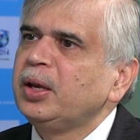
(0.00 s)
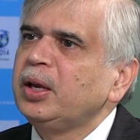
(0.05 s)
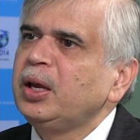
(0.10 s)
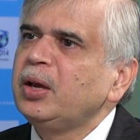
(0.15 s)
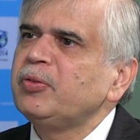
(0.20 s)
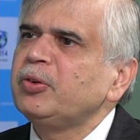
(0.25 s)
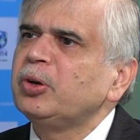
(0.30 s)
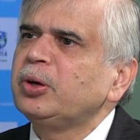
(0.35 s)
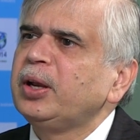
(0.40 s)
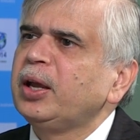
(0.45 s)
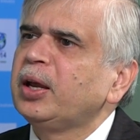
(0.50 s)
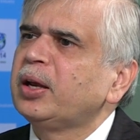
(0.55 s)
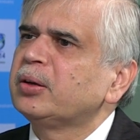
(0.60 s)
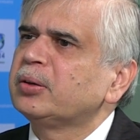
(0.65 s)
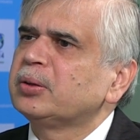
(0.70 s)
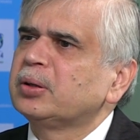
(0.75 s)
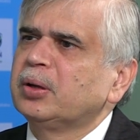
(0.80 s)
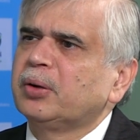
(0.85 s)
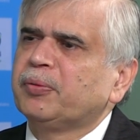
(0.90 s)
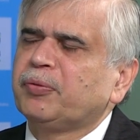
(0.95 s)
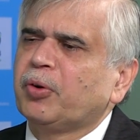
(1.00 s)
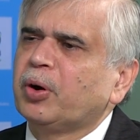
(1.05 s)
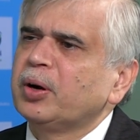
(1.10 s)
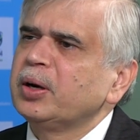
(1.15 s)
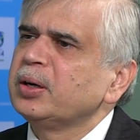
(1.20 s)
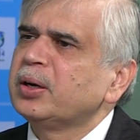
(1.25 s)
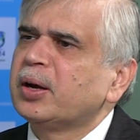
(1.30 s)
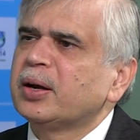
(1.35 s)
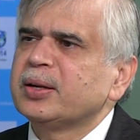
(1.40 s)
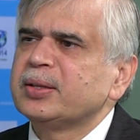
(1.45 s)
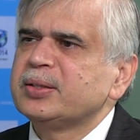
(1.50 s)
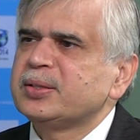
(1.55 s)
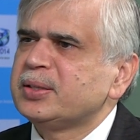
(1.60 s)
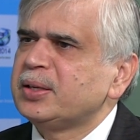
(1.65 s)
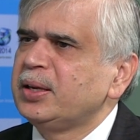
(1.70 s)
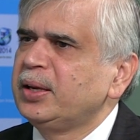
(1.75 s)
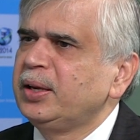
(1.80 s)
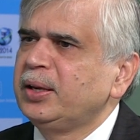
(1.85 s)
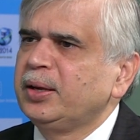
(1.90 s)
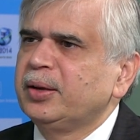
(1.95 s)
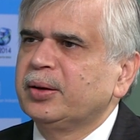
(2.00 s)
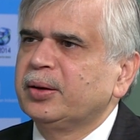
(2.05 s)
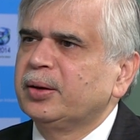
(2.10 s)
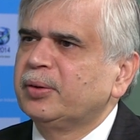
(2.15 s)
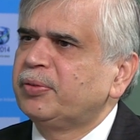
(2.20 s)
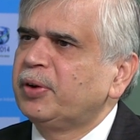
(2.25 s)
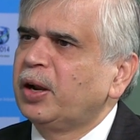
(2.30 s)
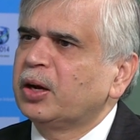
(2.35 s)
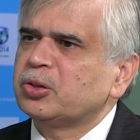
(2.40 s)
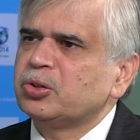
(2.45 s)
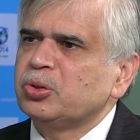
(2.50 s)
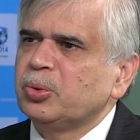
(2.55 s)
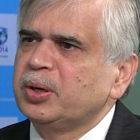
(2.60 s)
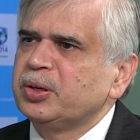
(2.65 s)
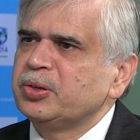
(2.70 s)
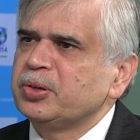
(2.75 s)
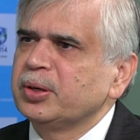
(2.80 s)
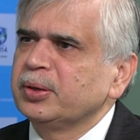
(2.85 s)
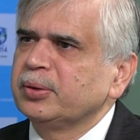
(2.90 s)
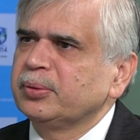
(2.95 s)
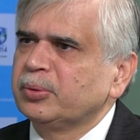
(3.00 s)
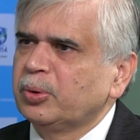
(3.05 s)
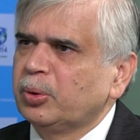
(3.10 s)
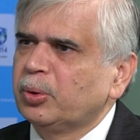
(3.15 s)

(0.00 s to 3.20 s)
Even you take the foreign currency fluctuation.